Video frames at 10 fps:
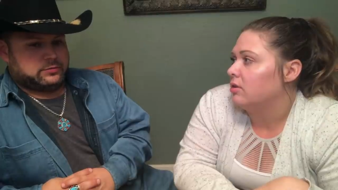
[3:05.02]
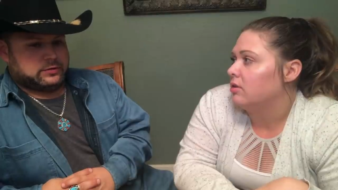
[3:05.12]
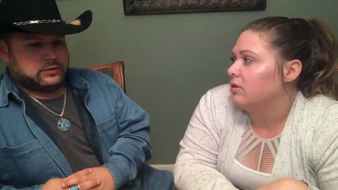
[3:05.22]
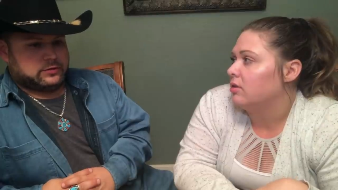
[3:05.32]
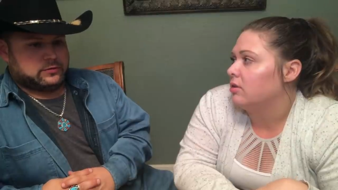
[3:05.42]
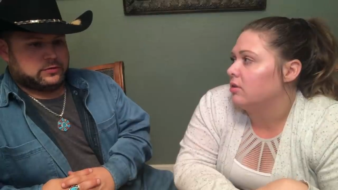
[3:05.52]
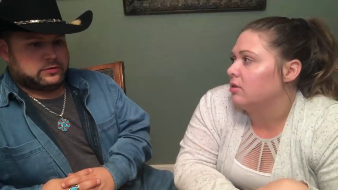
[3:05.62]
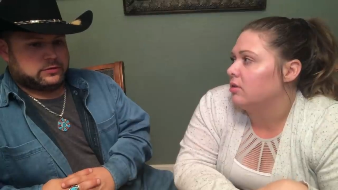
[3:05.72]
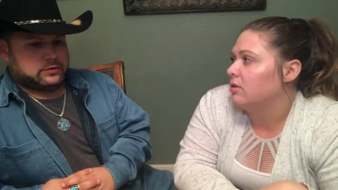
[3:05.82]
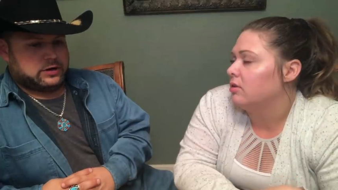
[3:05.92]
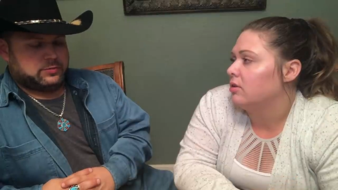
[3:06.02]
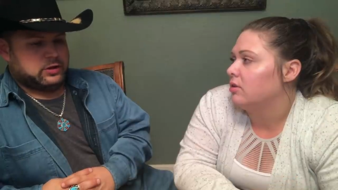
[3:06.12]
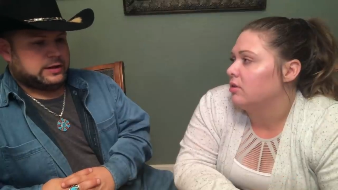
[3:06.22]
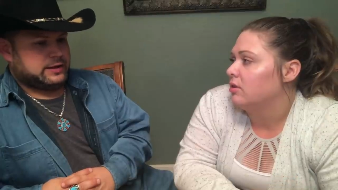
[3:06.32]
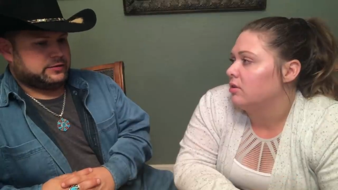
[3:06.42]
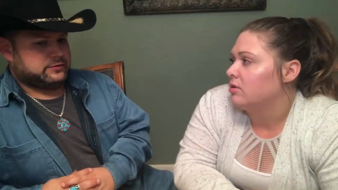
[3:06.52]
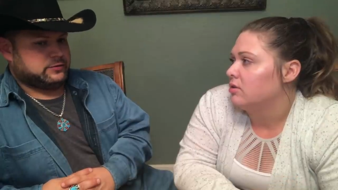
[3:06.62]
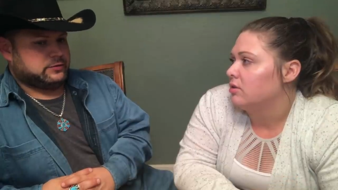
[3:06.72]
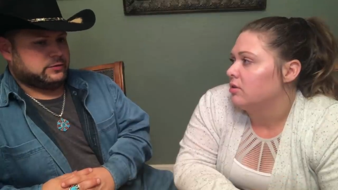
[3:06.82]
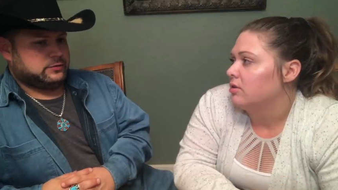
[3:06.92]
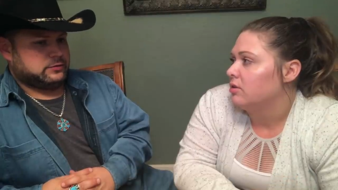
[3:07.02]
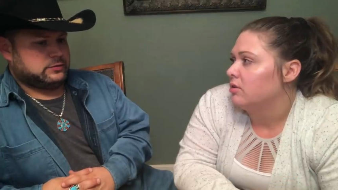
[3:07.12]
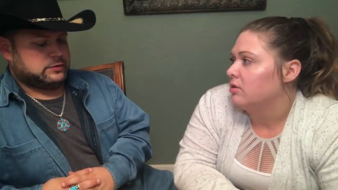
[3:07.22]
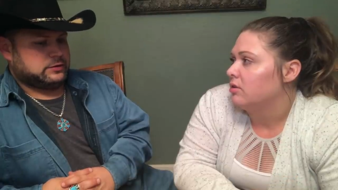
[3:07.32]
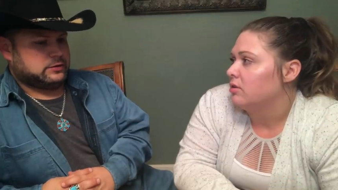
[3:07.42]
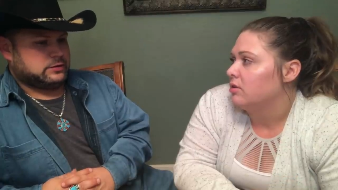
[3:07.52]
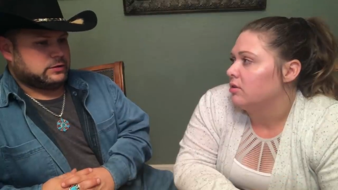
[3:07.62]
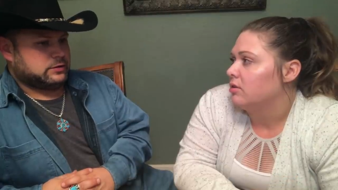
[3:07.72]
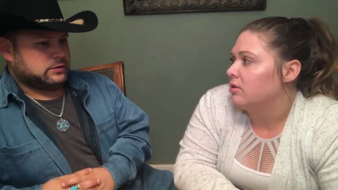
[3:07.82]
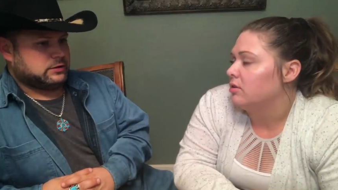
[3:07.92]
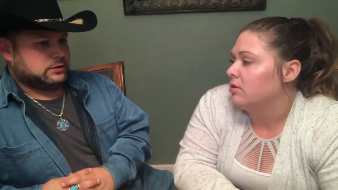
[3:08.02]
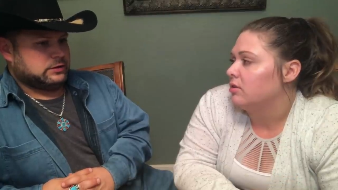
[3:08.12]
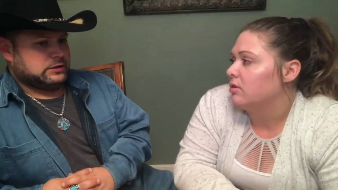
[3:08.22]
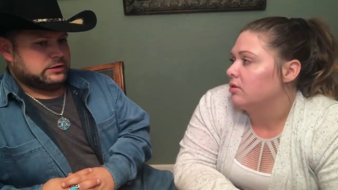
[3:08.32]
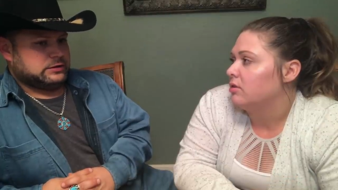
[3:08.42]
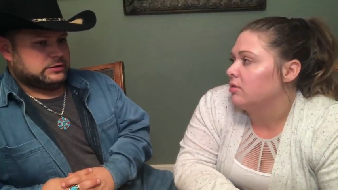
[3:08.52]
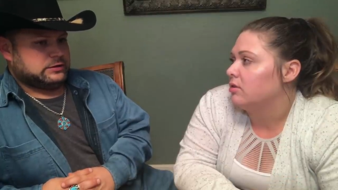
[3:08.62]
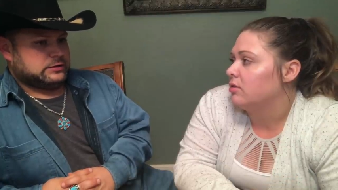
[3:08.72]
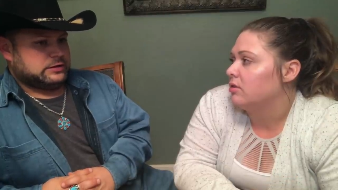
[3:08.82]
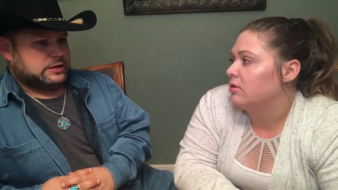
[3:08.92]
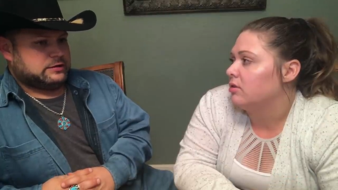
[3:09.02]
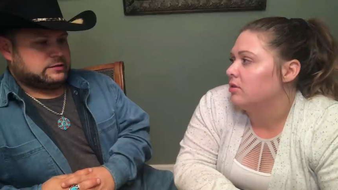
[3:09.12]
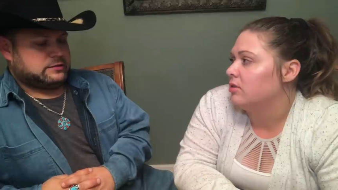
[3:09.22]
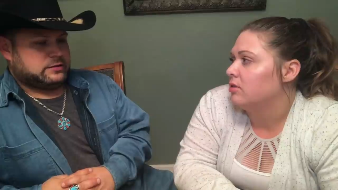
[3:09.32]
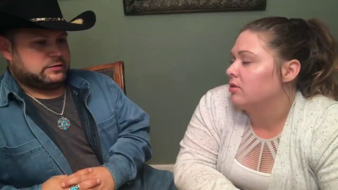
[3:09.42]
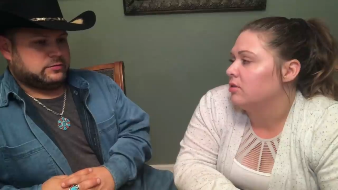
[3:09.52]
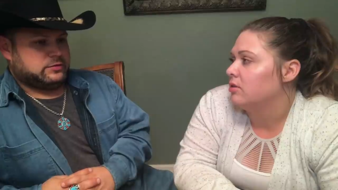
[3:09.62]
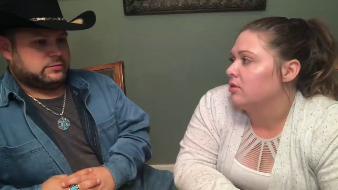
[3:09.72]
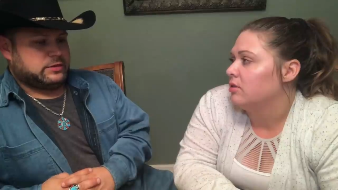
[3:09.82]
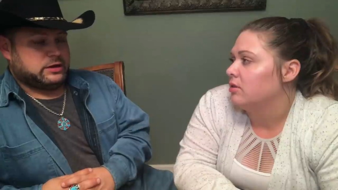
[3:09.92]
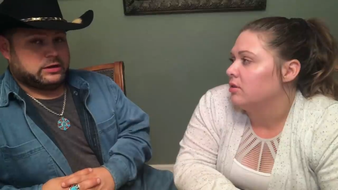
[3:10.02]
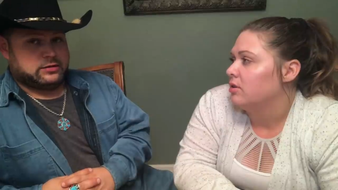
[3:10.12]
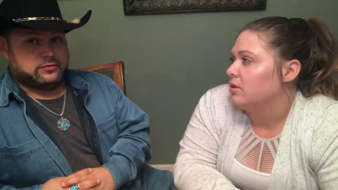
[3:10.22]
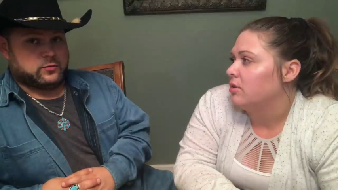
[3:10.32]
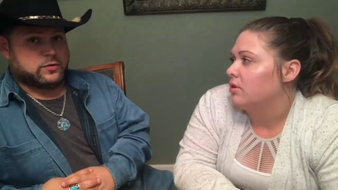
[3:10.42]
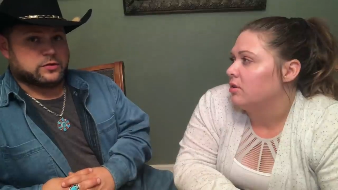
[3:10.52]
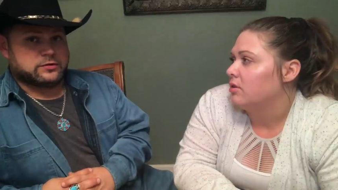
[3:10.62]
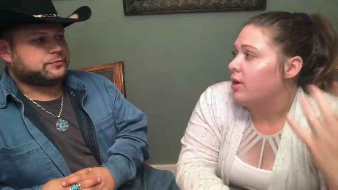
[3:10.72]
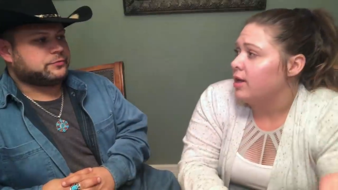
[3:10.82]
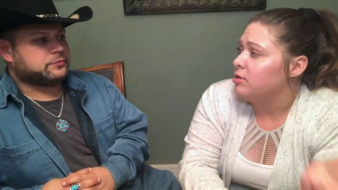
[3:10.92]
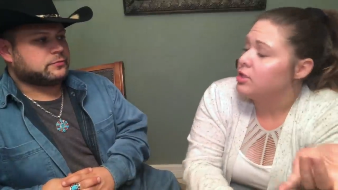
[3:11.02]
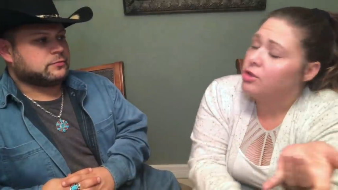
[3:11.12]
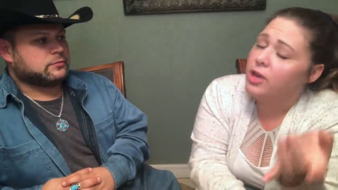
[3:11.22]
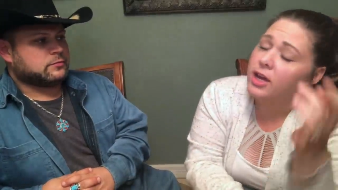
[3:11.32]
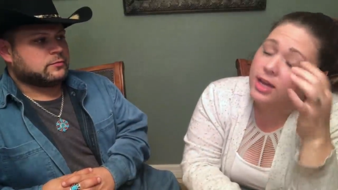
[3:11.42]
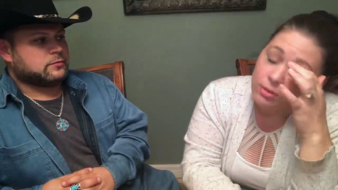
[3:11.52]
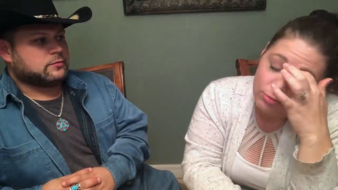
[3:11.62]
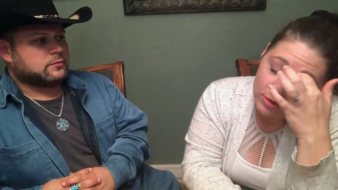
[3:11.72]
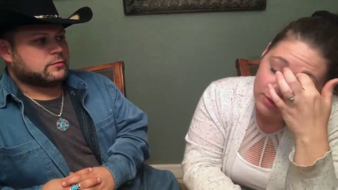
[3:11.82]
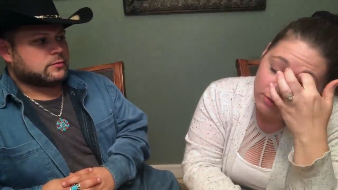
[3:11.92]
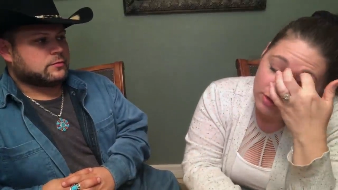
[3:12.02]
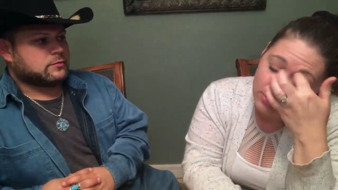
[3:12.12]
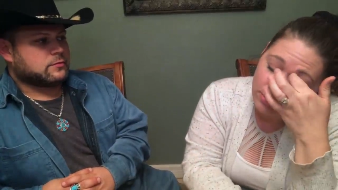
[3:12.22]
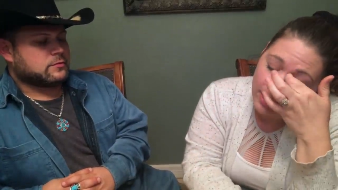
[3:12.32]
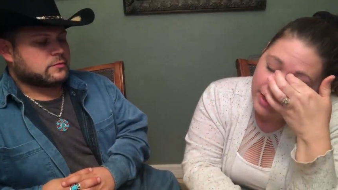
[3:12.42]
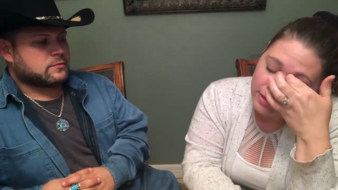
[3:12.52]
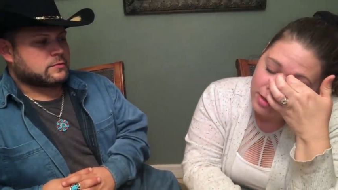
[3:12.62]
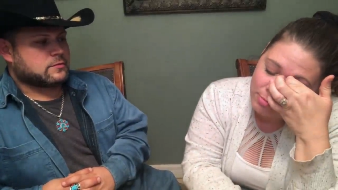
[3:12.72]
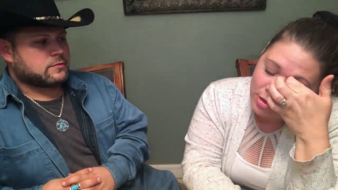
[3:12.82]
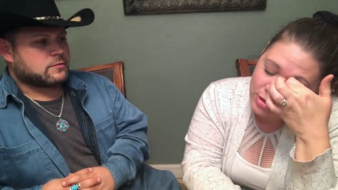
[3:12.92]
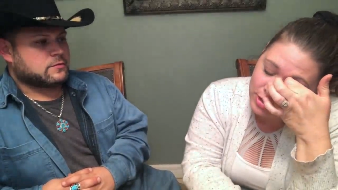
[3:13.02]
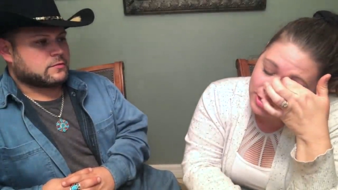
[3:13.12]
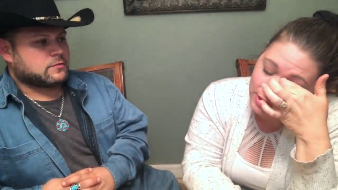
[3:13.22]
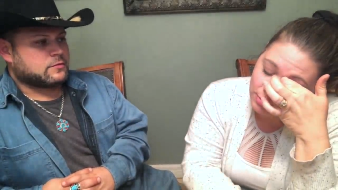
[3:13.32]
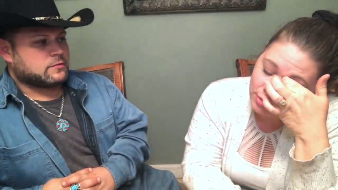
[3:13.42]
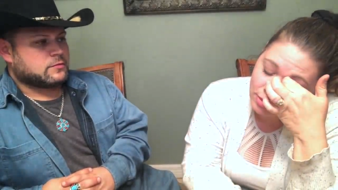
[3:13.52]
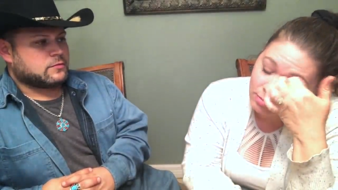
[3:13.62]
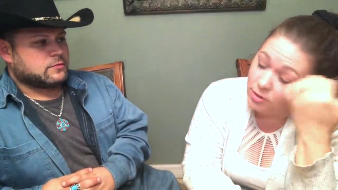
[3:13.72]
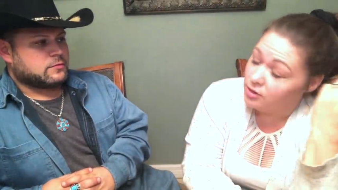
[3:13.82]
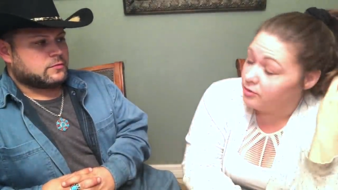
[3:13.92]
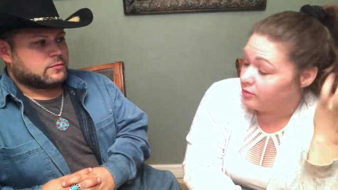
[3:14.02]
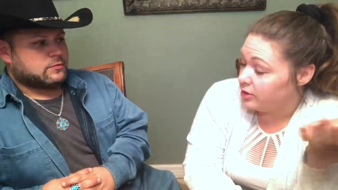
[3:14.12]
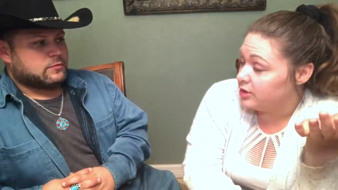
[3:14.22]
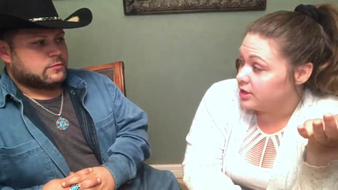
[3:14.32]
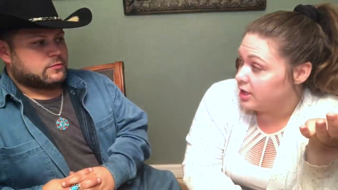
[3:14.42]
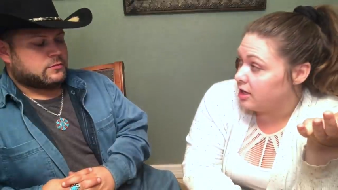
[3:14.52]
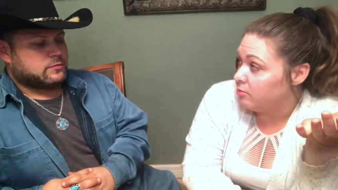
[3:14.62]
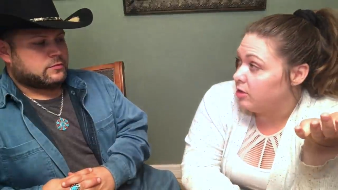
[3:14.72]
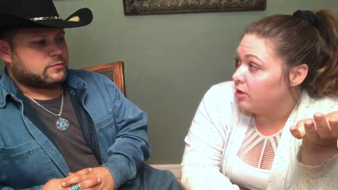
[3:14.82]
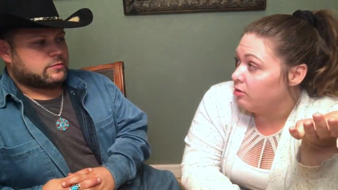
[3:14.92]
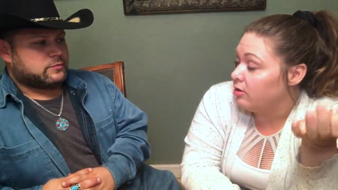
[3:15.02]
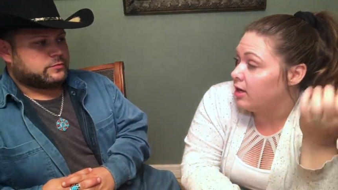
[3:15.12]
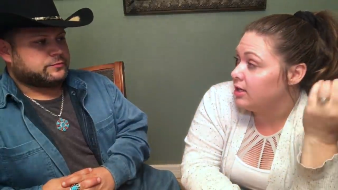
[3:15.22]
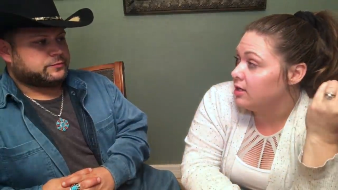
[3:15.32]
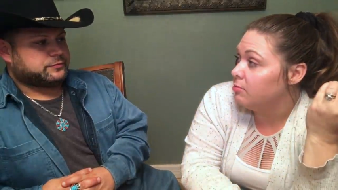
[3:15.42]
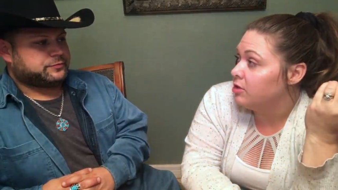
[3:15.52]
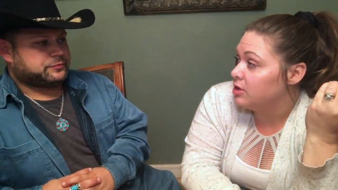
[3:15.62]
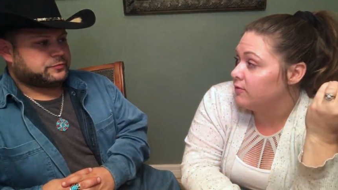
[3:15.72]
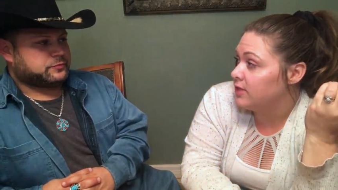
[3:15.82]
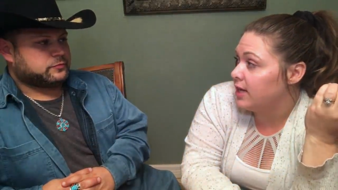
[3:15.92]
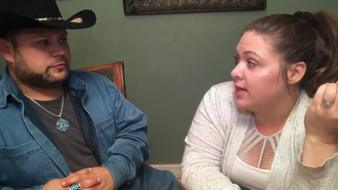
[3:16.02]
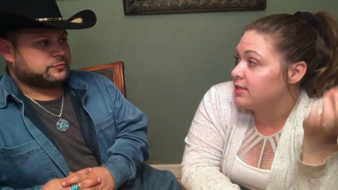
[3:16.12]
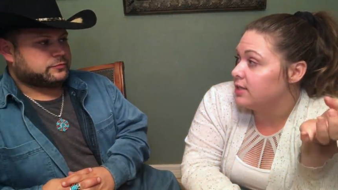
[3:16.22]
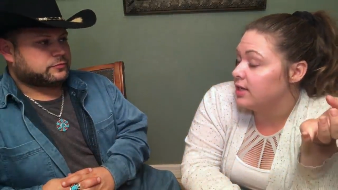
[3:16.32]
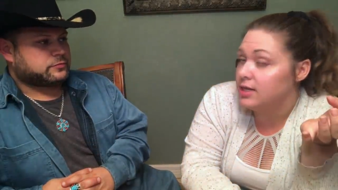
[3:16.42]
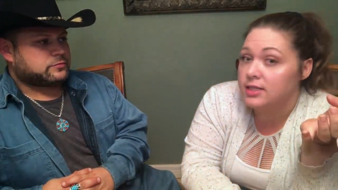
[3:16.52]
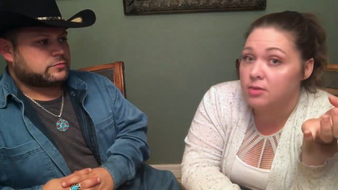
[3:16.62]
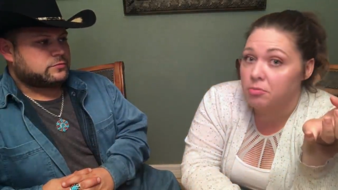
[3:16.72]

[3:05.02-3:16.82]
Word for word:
Speaker 1: me on a nebulizer, and that seemed to make it even worse.
Speaker 2: Eh, so, like, whenever you were at the emergency room the first time, though, they did a bunch of tests and they did some